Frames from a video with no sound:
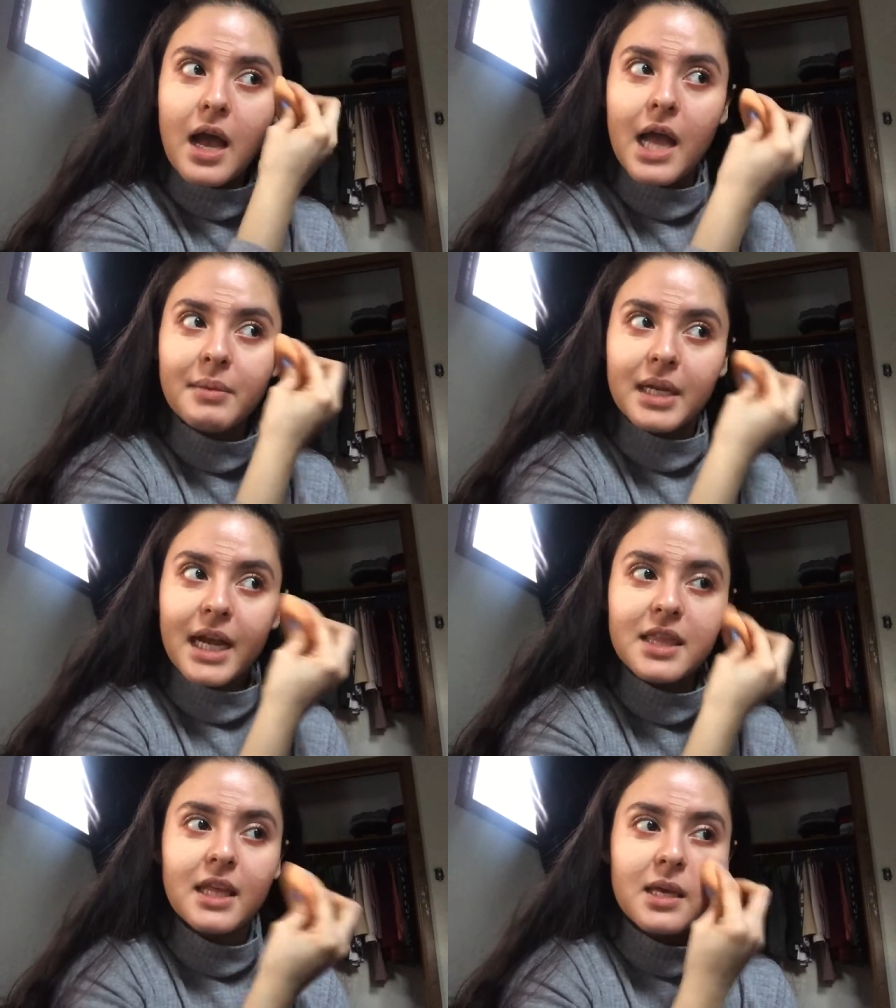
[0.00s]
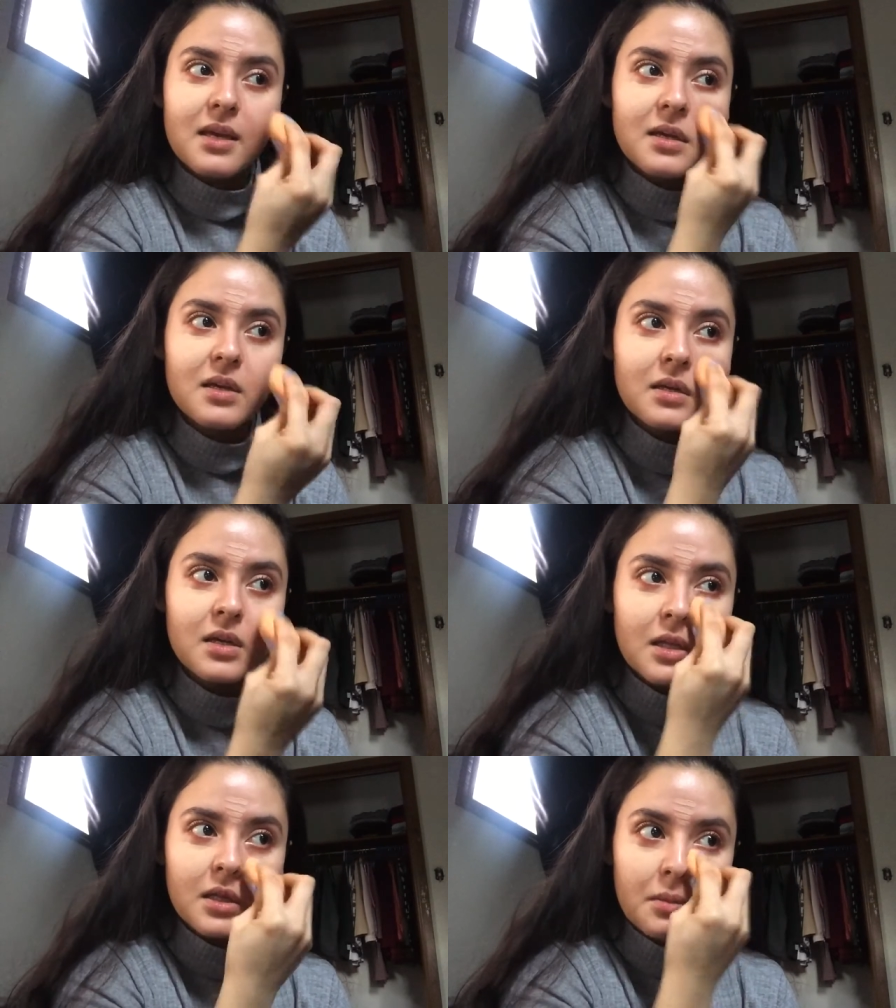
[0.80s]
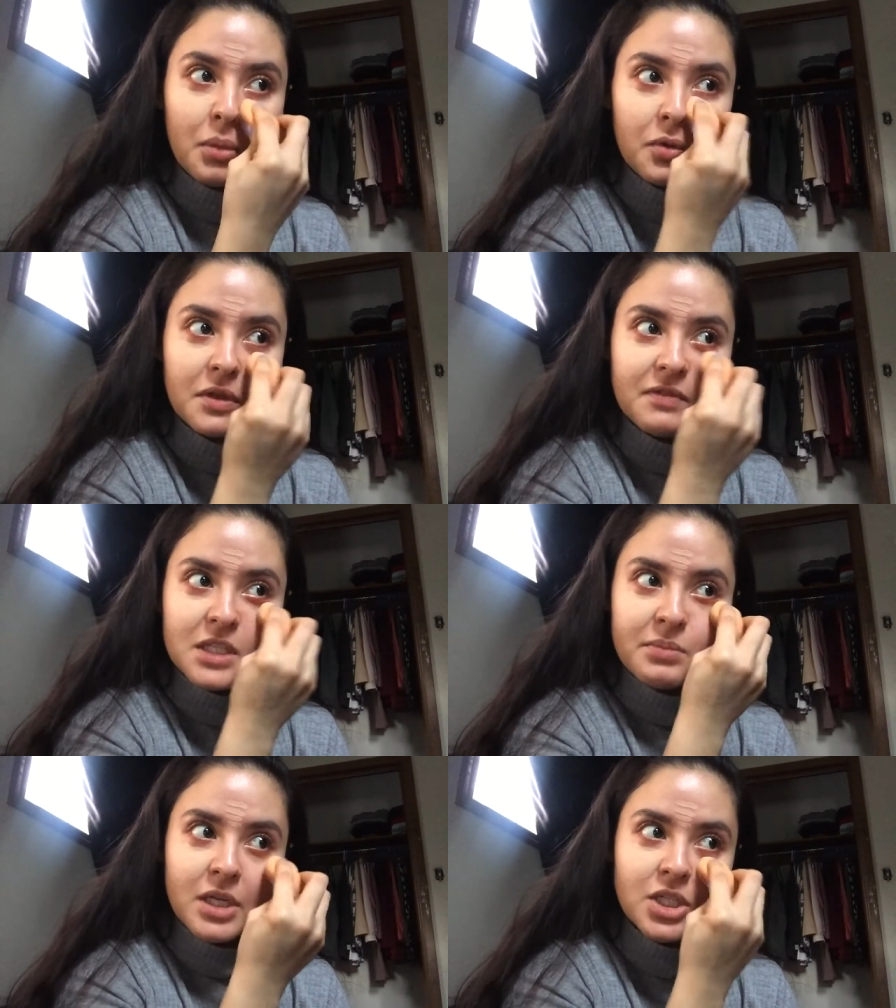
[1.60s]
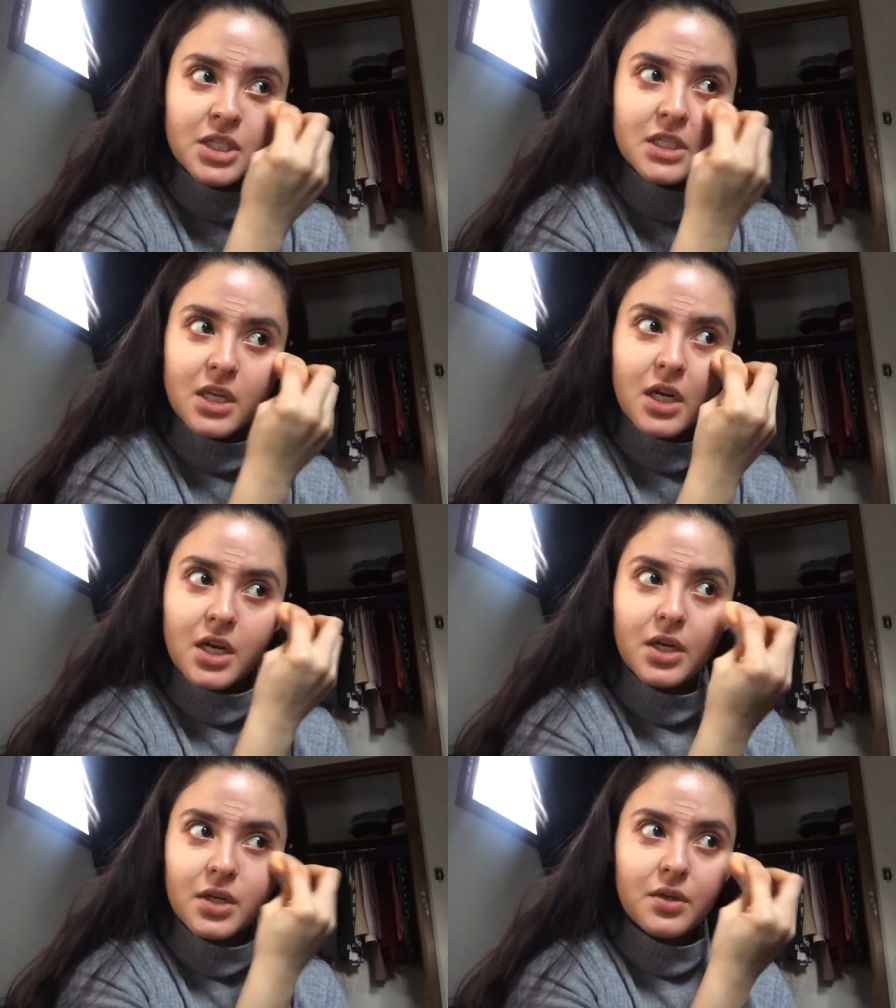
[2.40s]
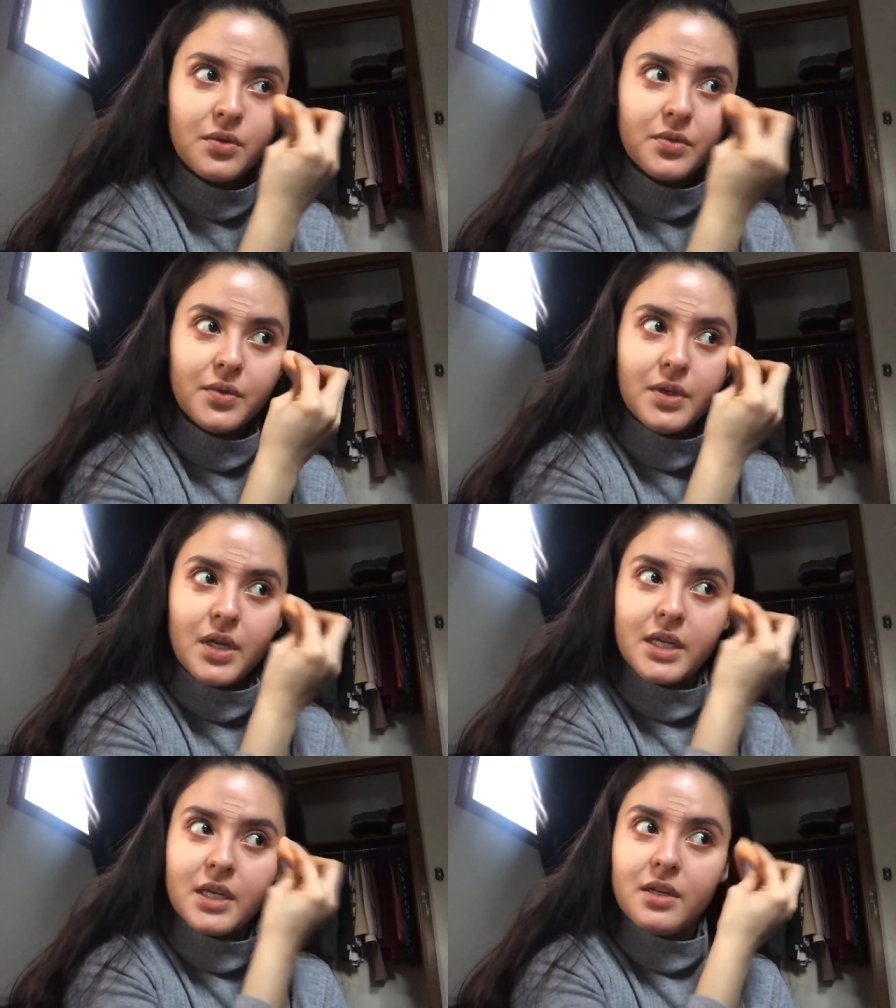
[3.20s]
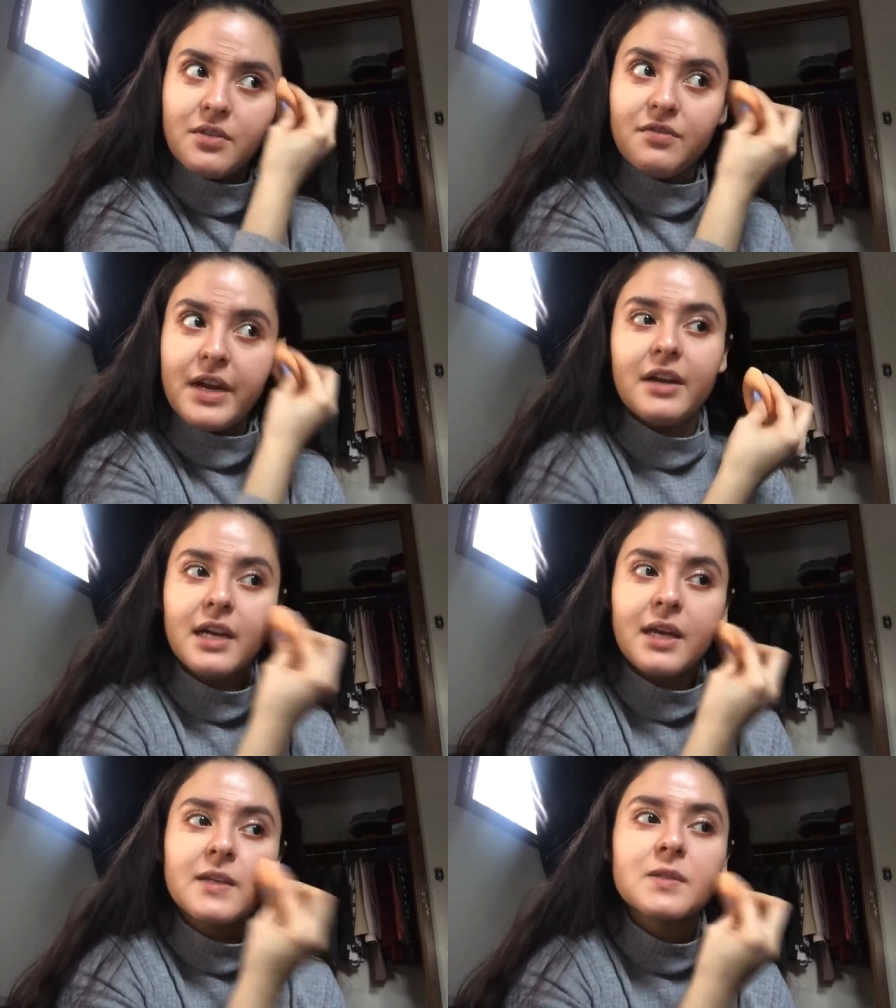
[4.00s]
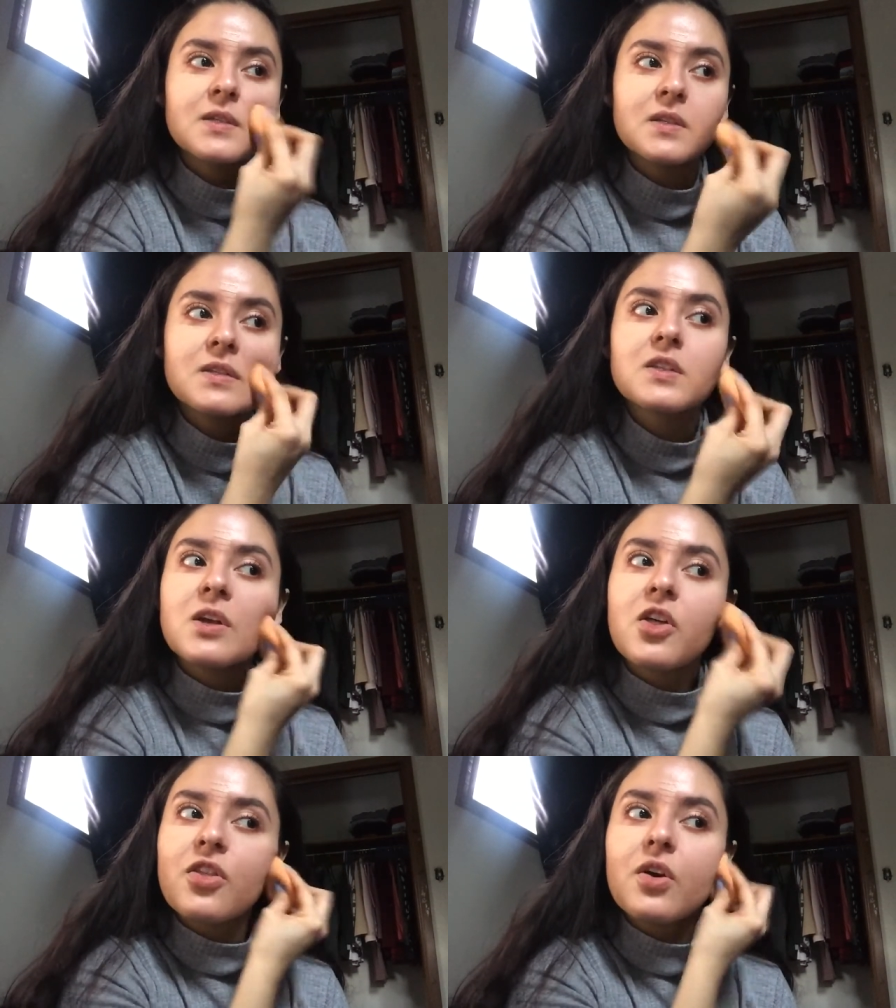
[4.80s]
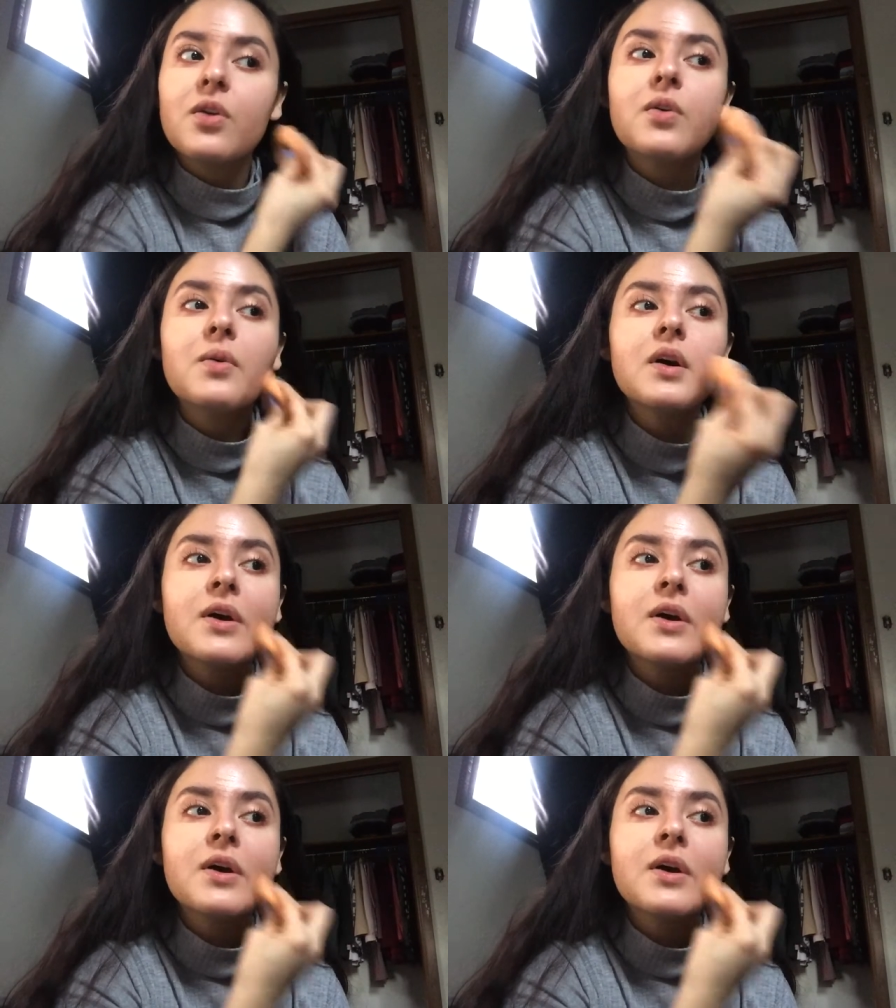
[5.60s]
I mean, I think both of the sponges are very nice, although